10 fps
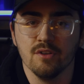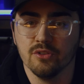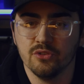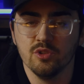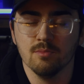
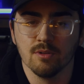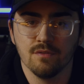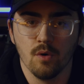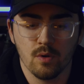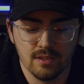your zoom or
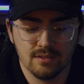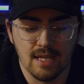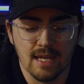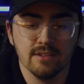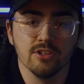focus
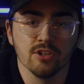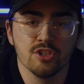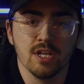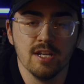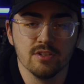as you're
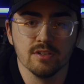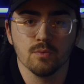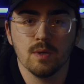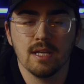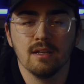changing the
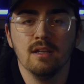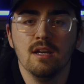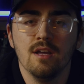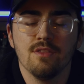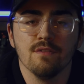ring,
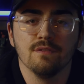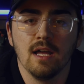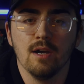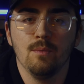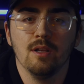the
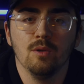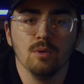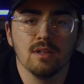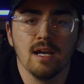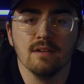flywheel
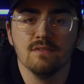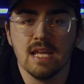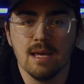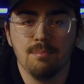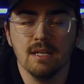will kind of
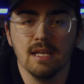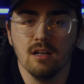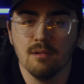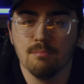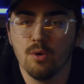dampen it
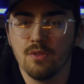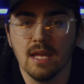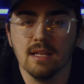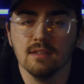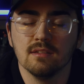on both
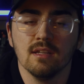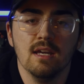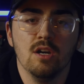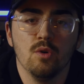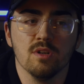ends,
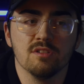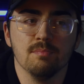which